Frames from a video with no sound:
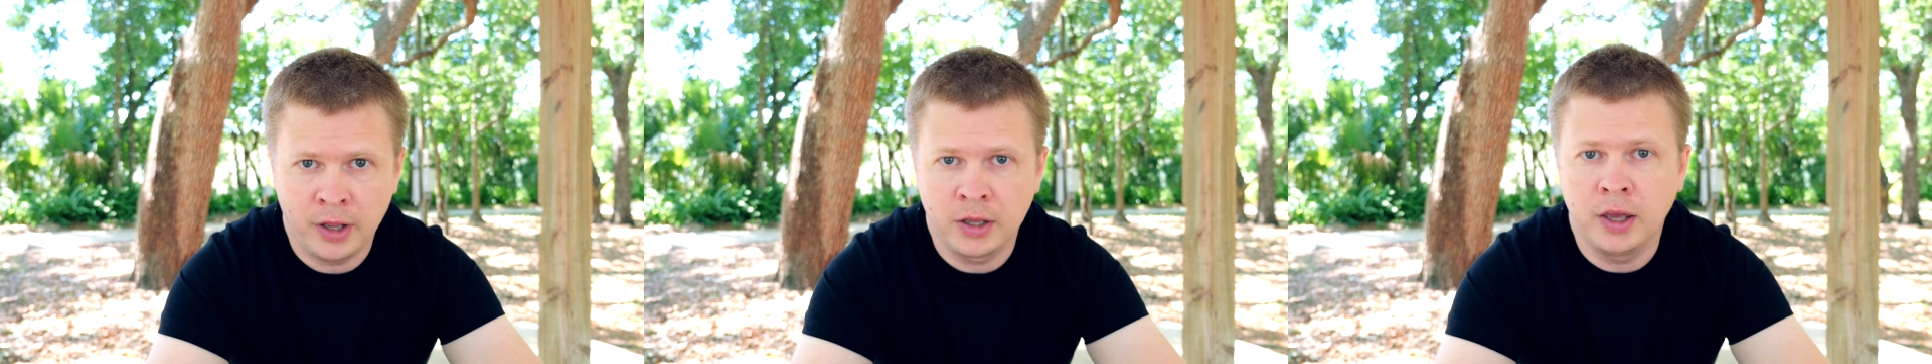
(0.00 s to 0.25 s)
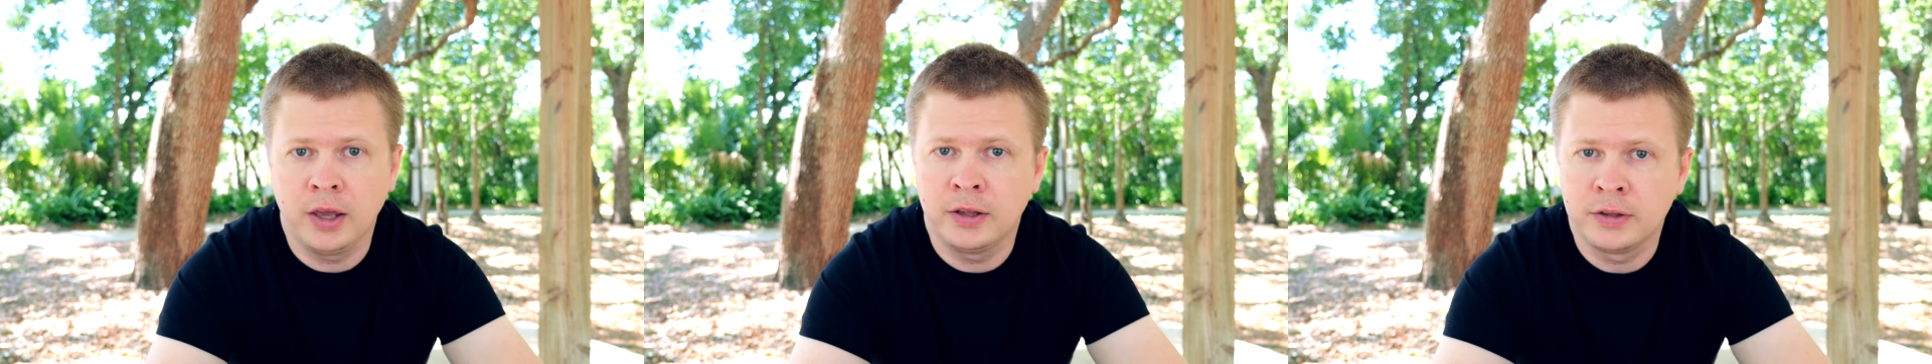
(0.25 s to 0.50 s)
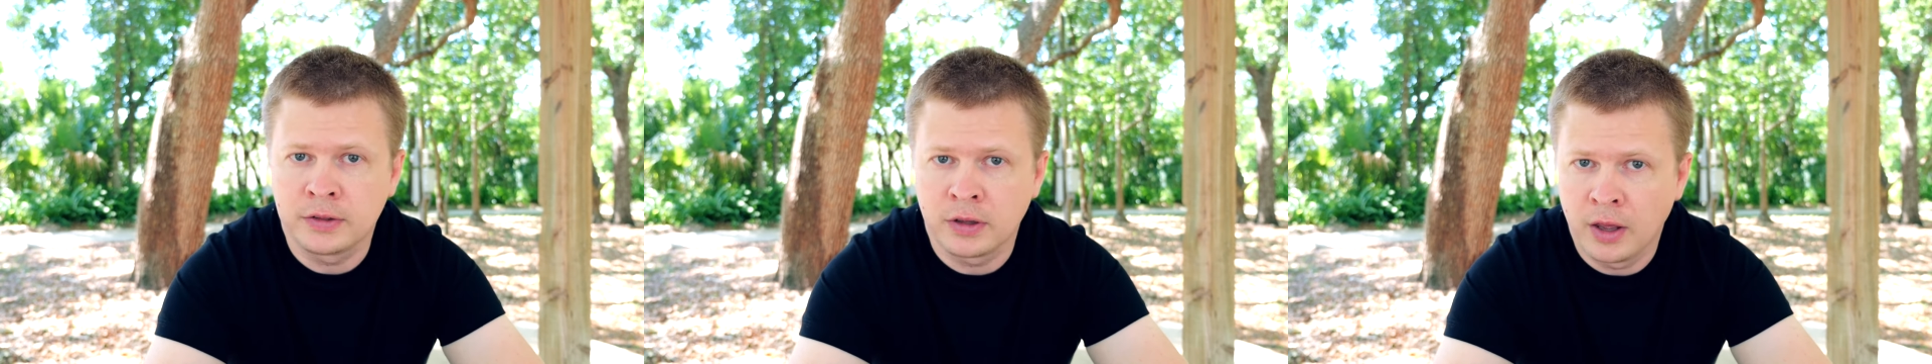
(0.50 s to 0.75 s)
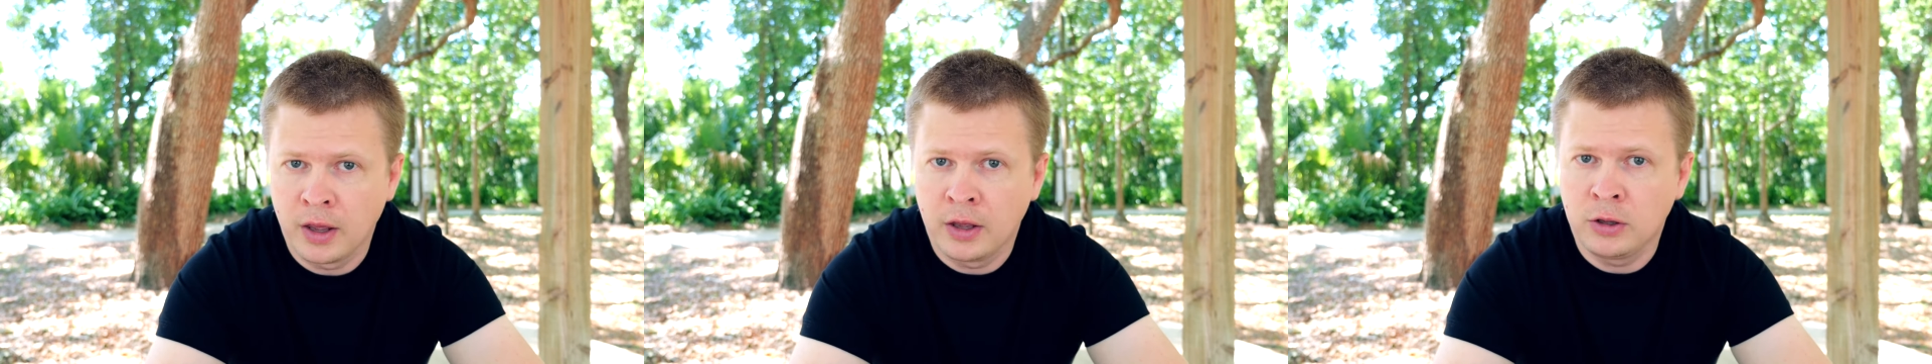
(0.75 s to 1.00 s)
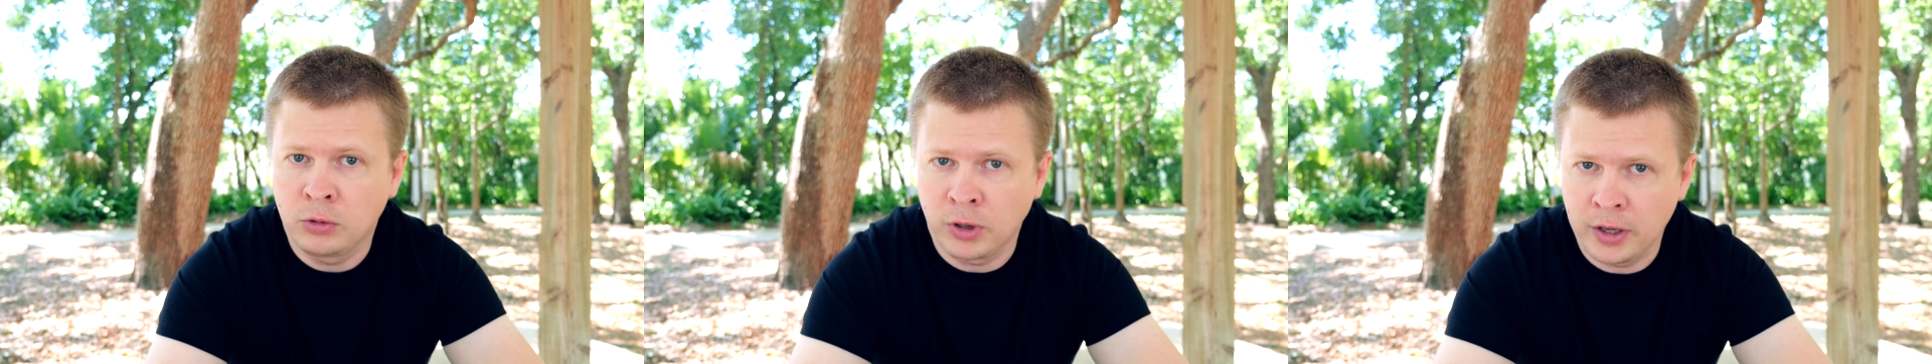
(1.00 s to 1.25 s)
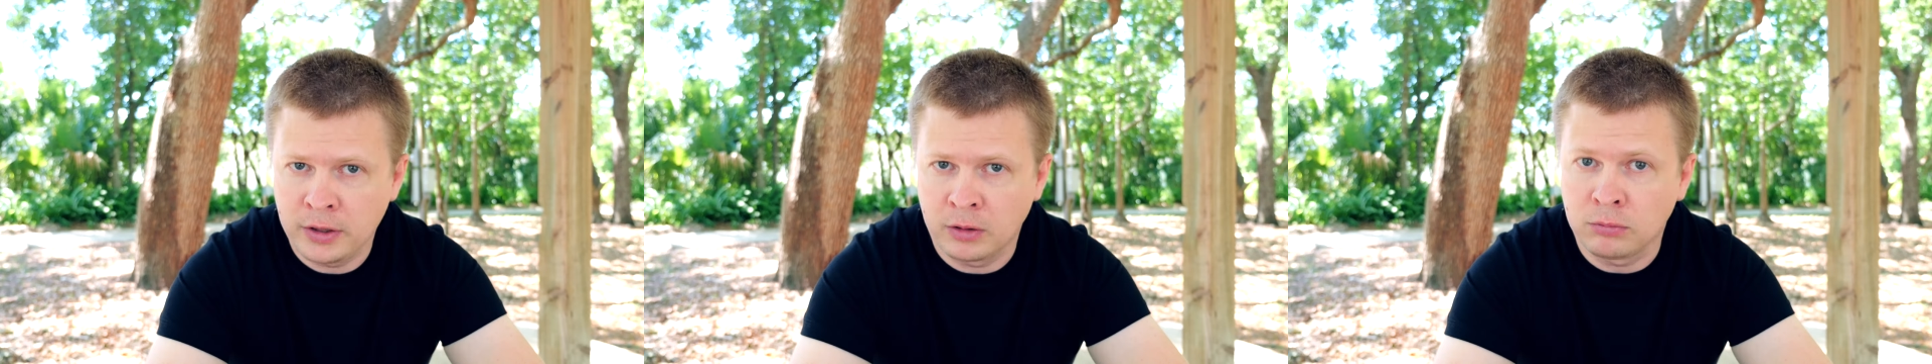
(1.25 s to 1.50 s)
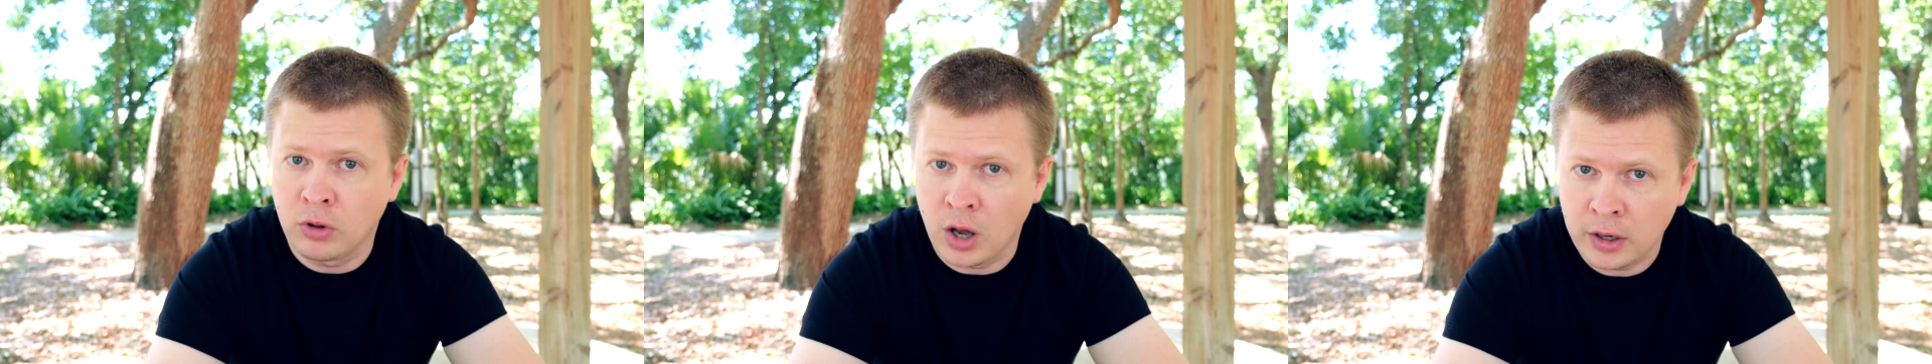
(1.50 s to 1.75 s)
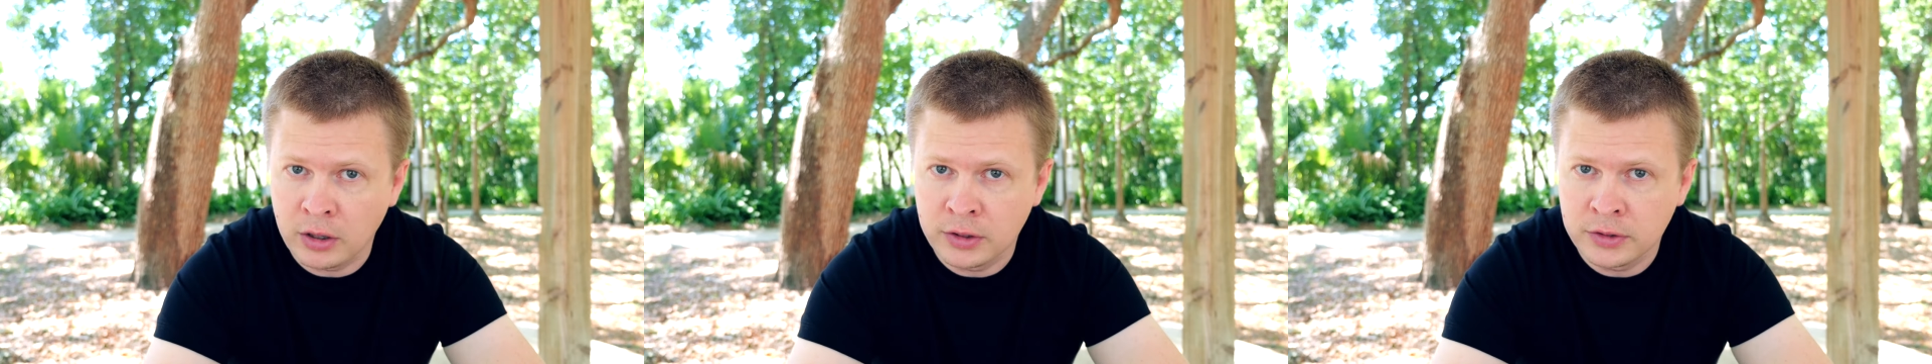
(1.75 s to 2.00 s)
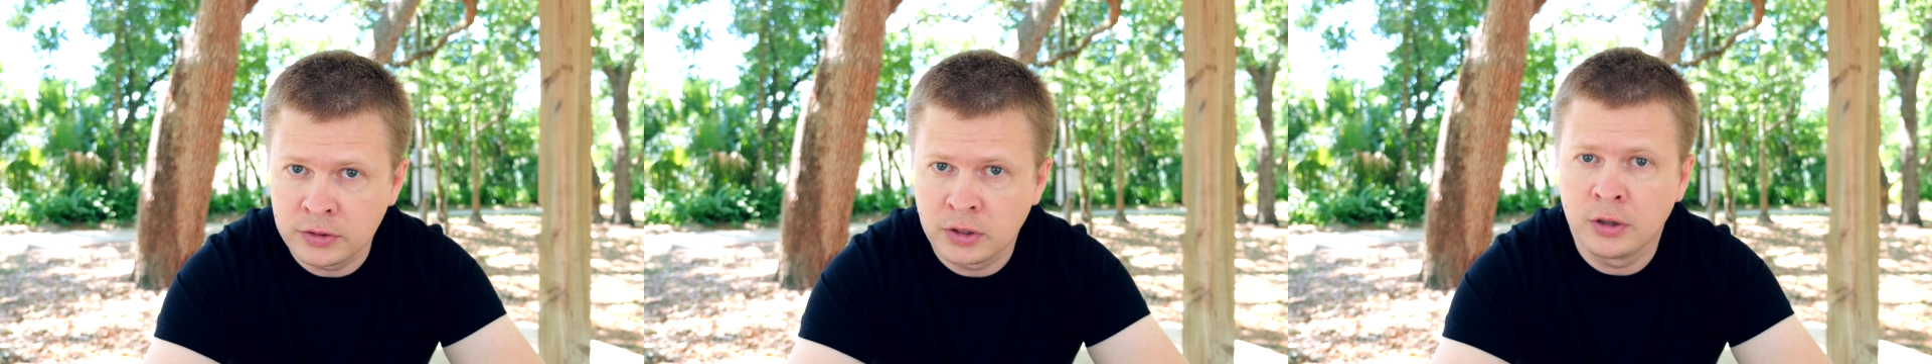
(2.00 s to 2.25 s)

against Ukrainian bloggers,